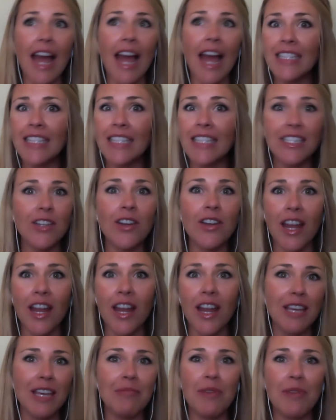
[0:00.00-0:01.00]
I still got to
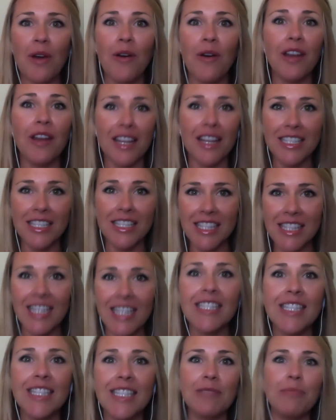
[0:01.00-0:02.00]
keep going because
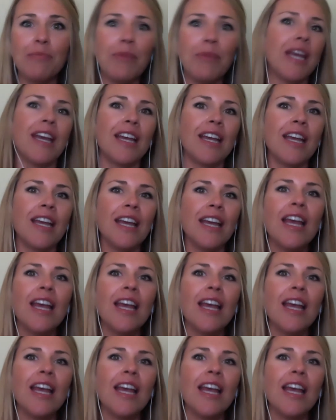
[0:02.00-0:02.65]
this is big.